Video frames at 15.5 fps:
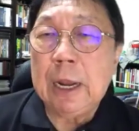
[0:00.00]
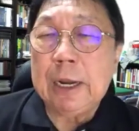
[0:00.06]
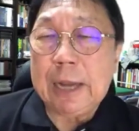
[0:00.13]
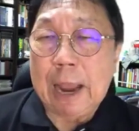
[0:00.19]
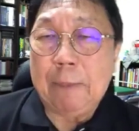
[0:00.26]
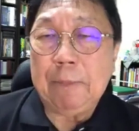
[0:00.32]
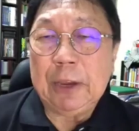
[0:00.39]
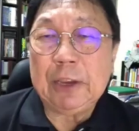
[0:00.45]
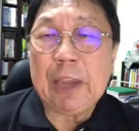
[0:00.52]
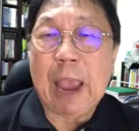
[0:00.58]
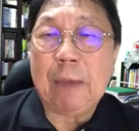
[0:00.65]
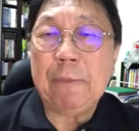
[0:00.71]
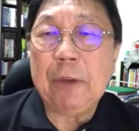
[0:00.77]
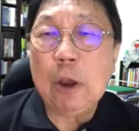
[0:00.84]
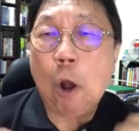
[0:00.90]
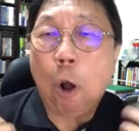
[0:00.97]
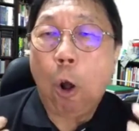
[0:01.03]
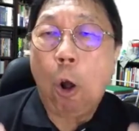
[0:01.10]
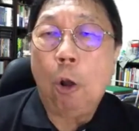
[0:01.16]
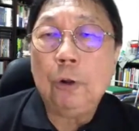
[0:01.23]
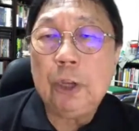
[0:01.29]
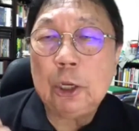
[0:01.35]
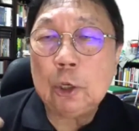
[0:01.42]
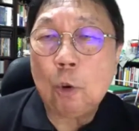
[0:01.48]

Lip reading: That means having all these